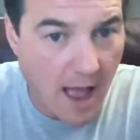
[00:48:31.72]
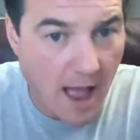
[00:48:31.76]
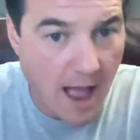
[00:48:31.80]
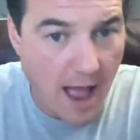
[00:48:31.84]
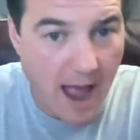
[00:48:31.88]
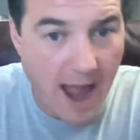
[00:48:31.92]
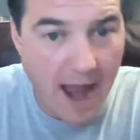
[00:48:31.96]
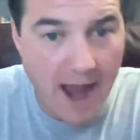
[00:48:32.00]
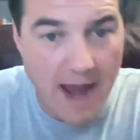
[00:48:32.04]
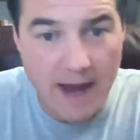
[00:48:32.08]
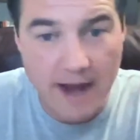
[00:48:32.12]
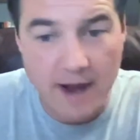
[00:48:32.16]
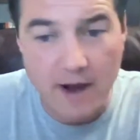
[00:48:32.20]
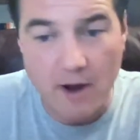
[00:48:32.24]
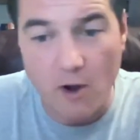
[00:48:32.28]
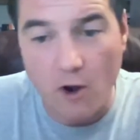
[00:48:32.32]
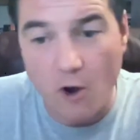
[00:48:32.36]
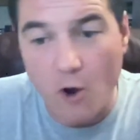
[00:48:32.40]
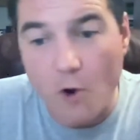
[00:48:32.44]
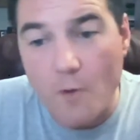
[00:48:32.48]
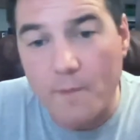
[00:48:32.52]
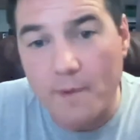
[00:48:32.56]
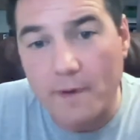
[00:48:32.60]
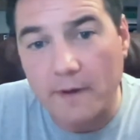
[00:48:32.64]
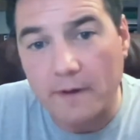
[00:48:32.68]
I
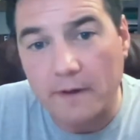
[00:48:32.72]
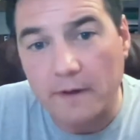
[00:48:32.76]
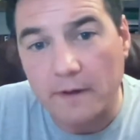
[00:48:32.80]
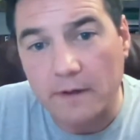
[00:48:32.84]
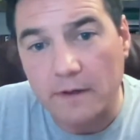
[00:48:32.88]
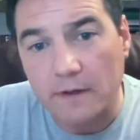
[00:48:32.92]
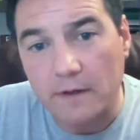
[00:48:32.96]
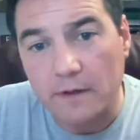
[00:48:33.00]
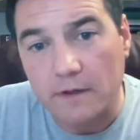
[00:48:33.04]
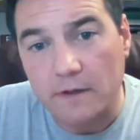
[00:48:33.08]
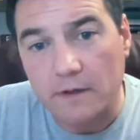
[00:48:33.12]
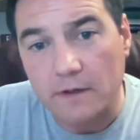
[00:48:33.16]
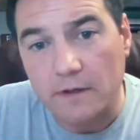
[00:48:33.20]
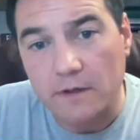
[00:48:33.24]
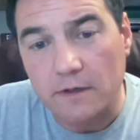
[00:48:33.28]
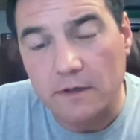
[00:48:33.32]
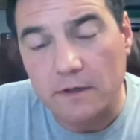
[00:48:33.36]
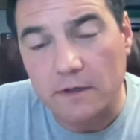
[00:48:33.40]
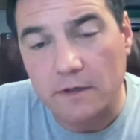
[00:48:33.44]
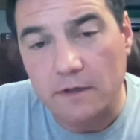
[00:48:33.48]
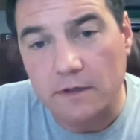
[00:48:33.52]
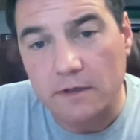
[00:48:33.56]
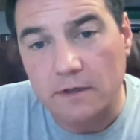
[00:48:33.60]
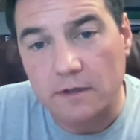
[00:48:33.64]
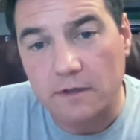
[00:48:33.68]
hope
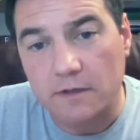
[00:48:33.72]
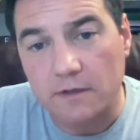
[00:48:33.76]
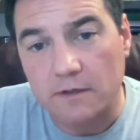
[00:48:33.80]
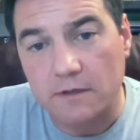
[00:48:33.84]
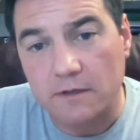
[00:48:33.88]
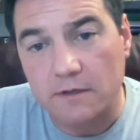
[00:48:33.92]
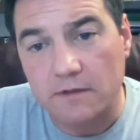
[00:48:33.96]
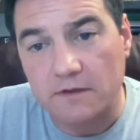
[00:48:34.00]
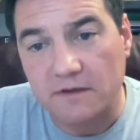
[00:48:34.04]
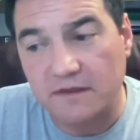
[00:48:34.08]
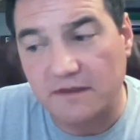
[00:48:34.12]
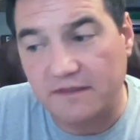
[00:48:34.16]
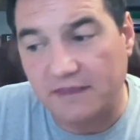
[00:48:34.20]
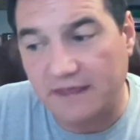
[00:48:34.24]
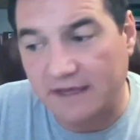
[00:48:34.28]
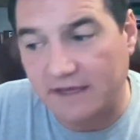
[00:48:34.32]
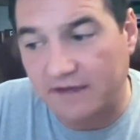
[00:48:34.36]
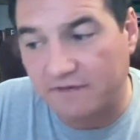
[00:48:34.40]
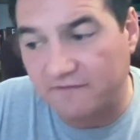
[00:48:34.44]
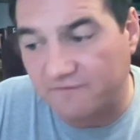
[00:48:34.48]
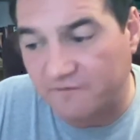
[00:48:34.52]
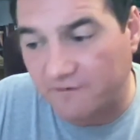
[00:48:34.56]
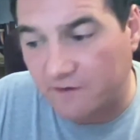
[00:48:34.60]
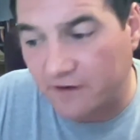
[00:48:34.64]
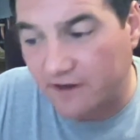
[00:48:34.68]
that they
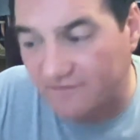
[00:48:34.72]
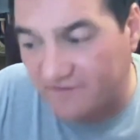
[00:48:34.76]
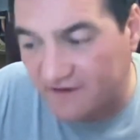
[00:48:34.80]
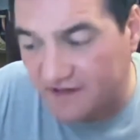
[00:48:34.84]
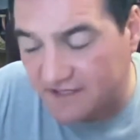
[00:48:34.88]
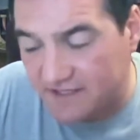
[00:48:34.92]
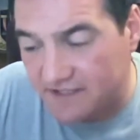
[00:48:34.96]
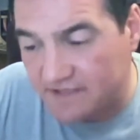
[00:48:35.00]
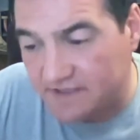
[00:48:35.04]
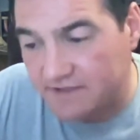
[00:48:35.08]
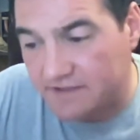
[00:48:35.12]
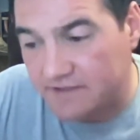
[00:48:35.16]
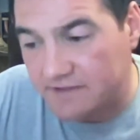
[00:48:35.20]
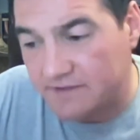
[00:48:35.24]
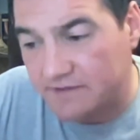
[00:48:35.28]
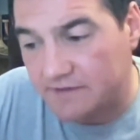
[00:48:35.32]
can forgive us.